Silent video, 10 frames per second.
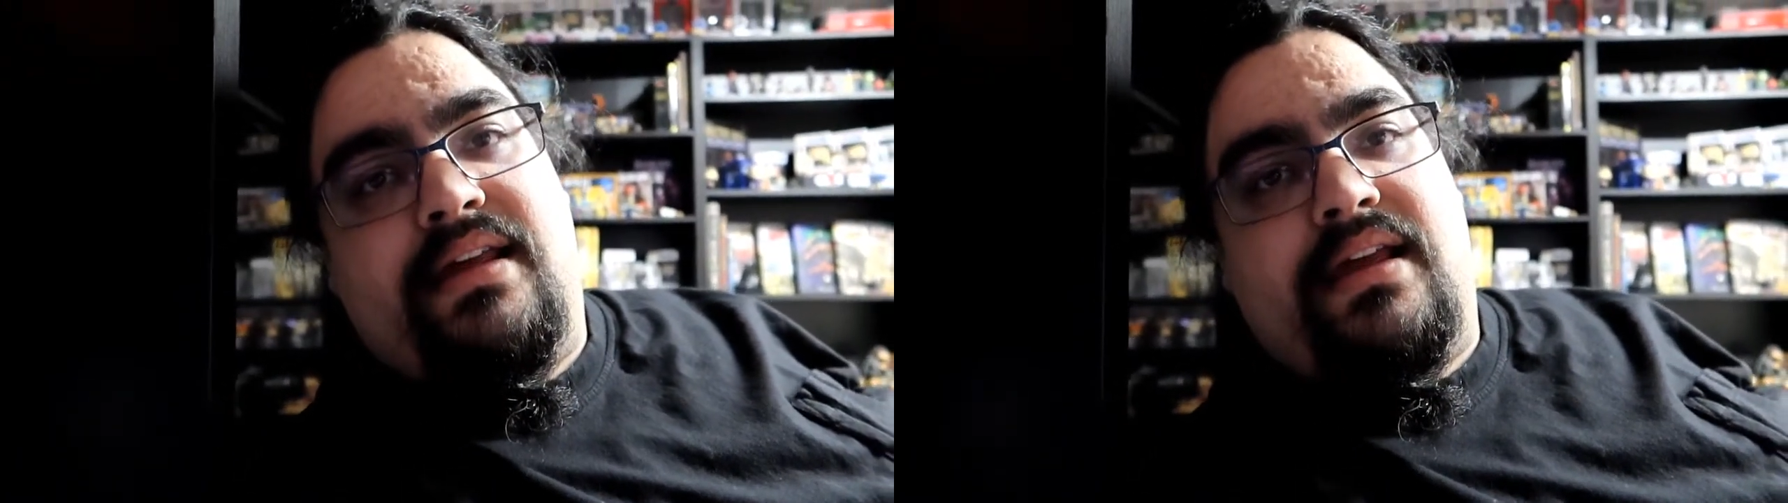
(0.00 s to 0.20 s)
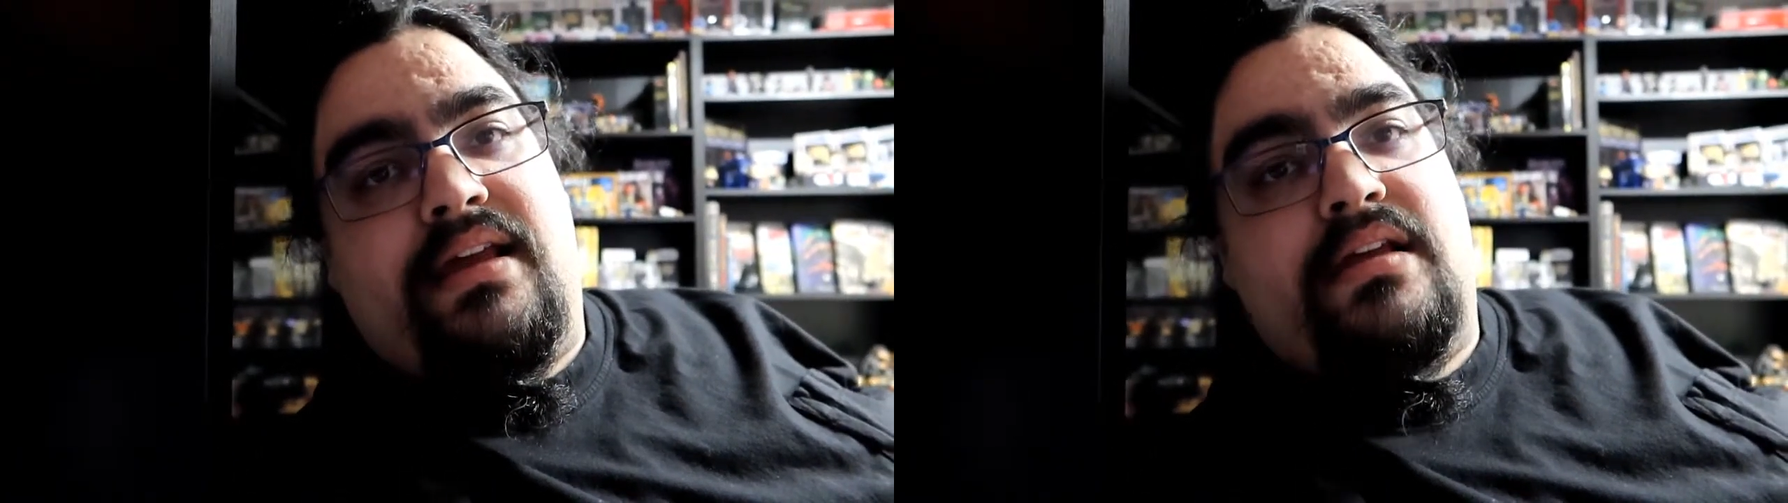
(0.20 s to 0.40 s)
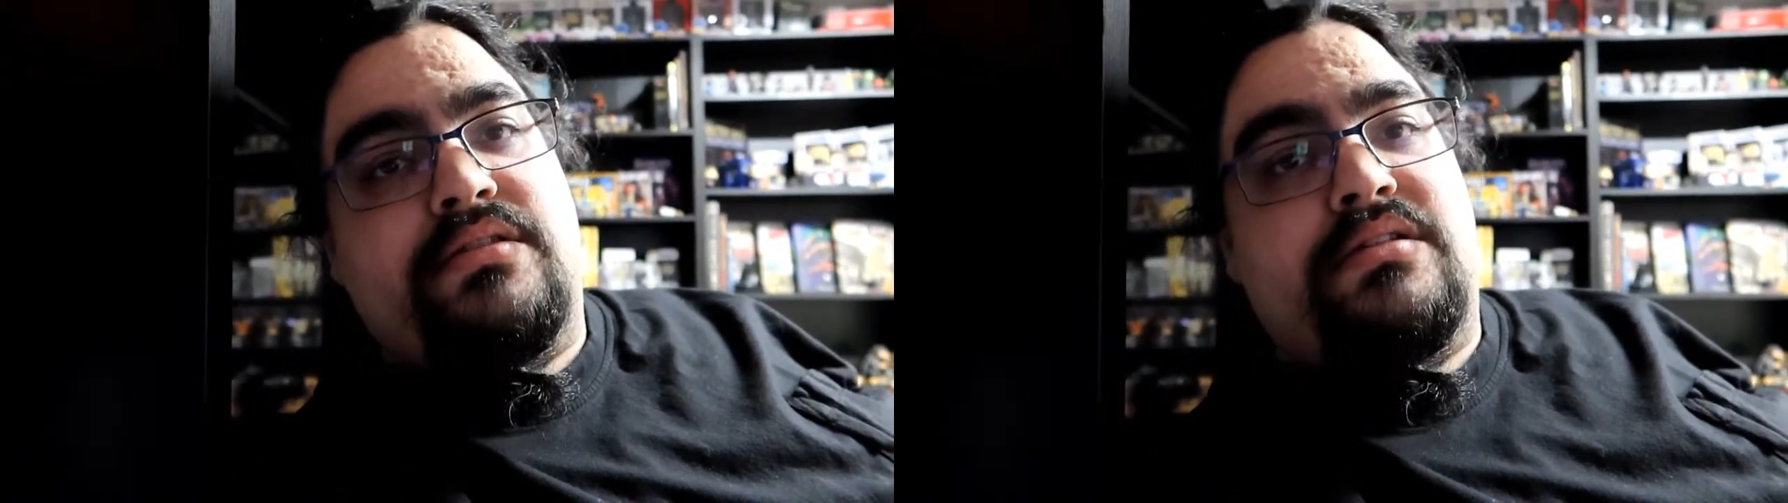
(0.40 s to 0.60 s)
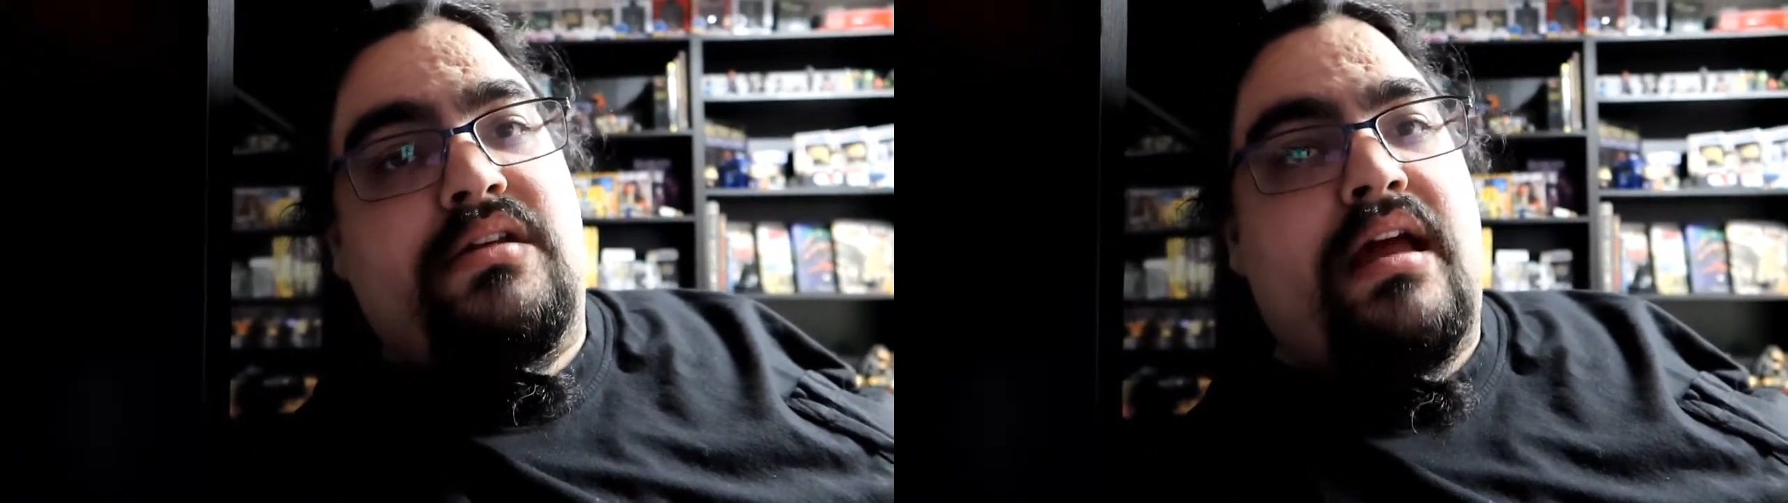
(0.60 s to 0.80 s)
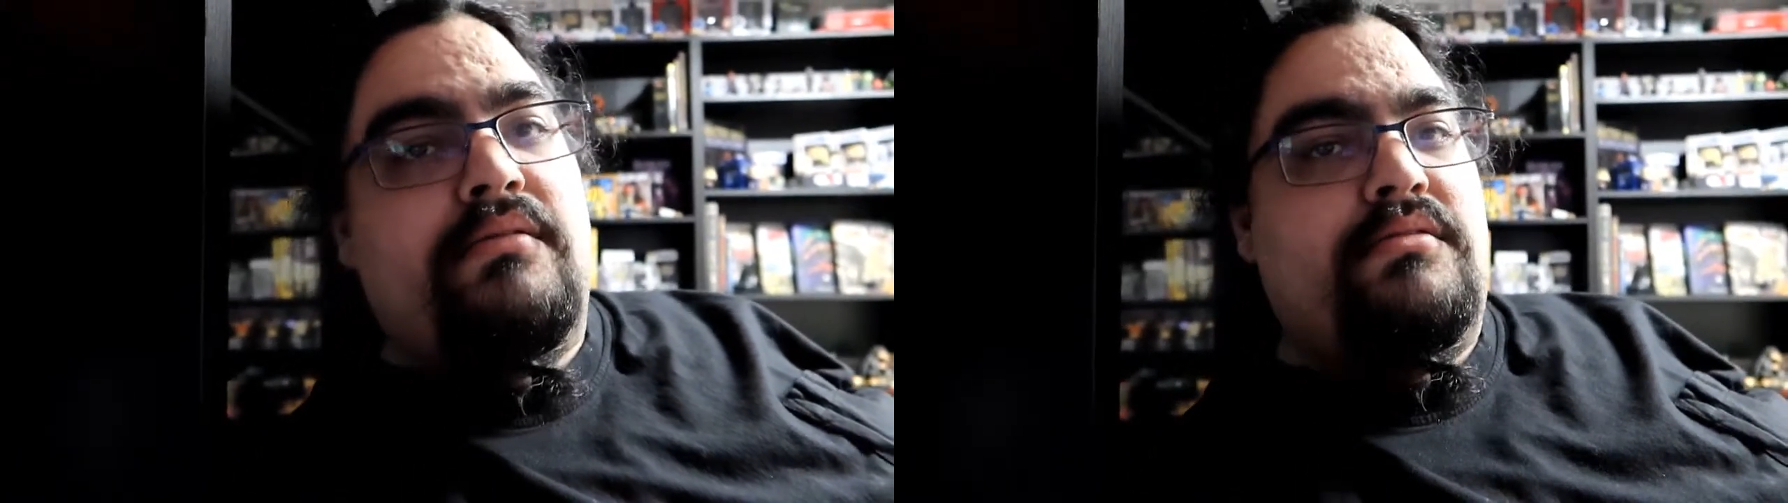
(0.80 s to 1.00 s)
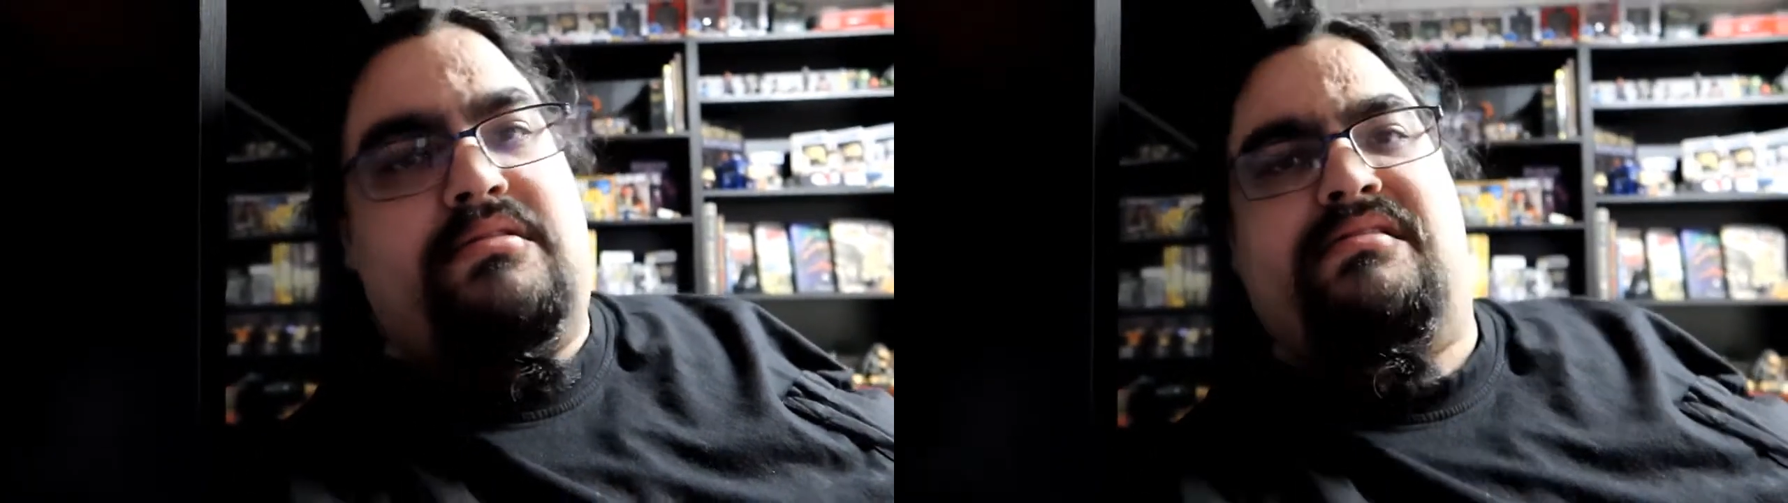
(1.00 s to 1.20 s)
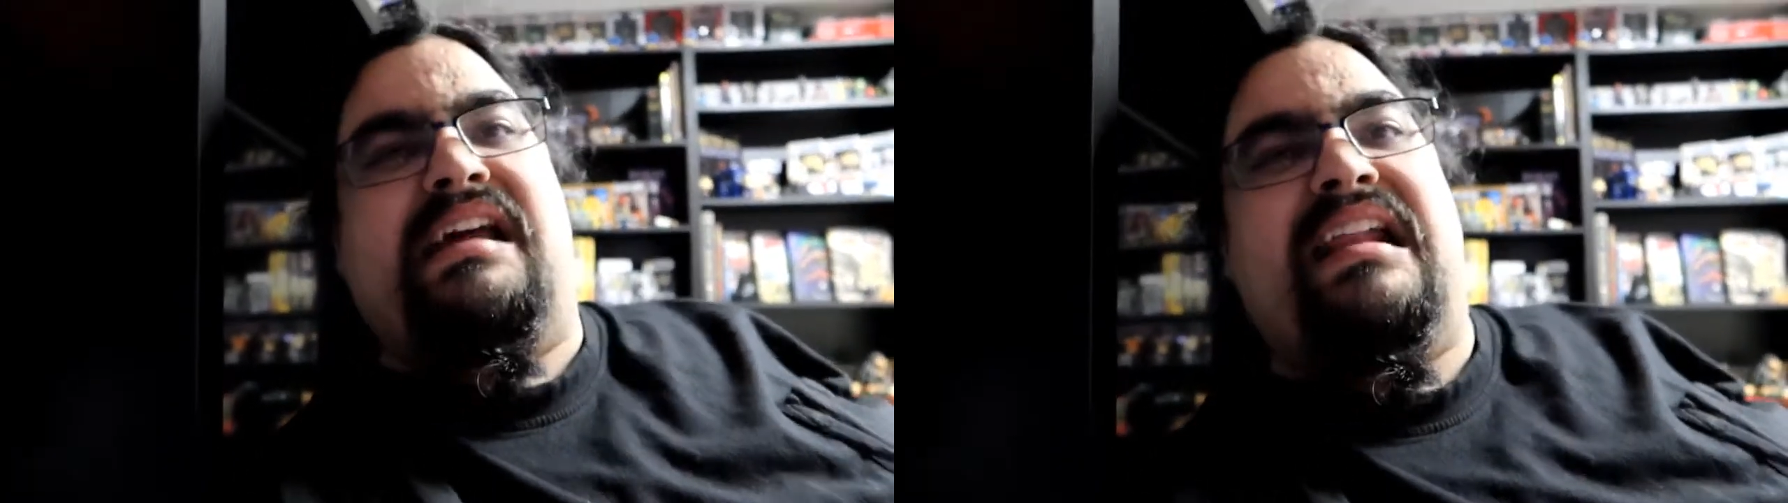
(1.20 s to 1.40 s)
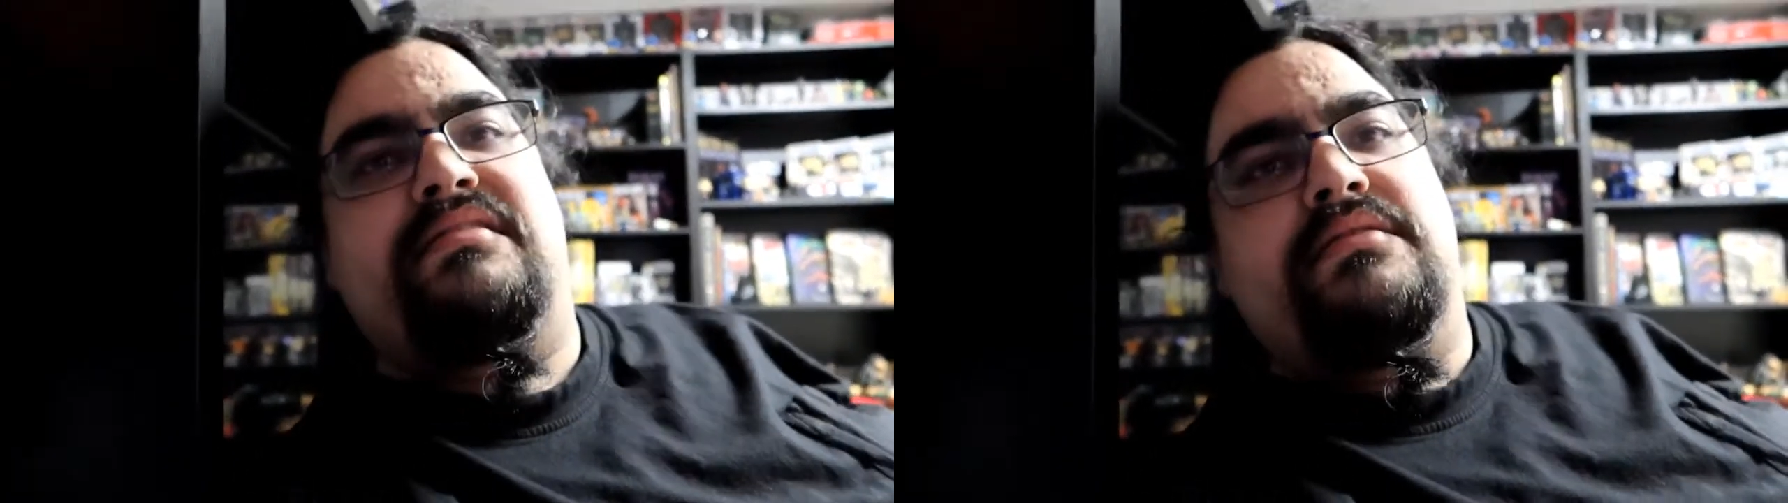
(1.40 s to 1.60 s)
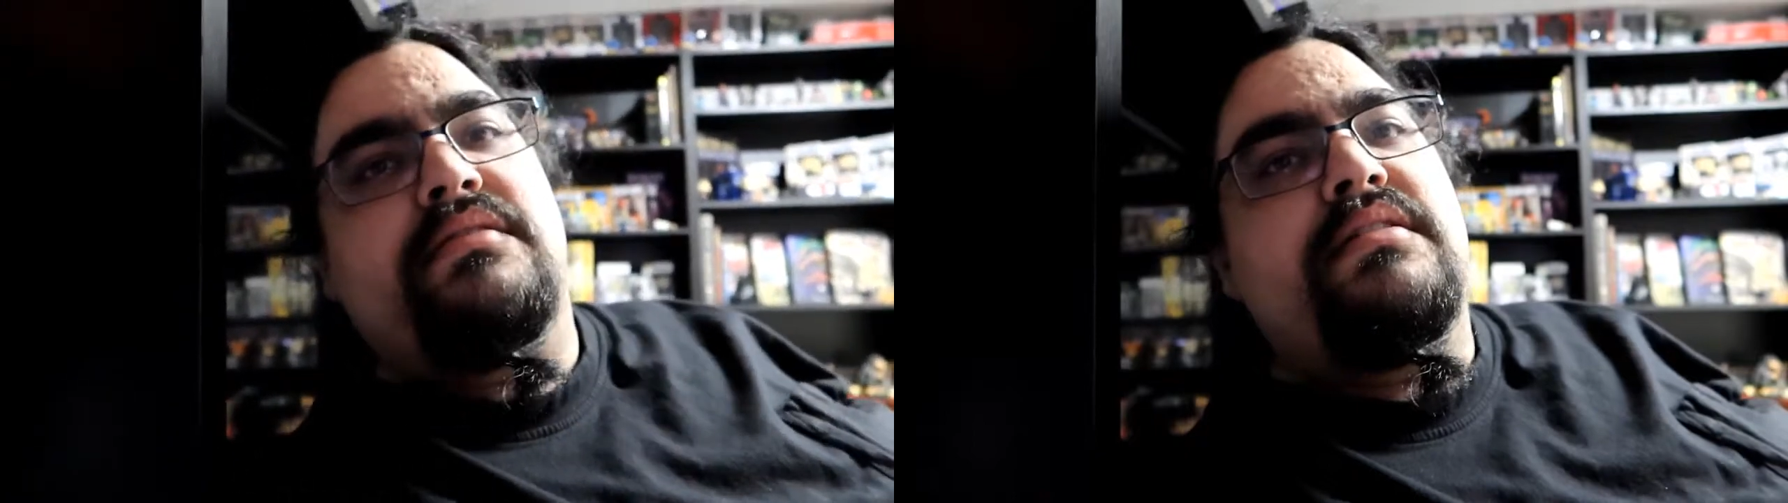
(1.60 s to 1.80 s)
And so yeah, I got a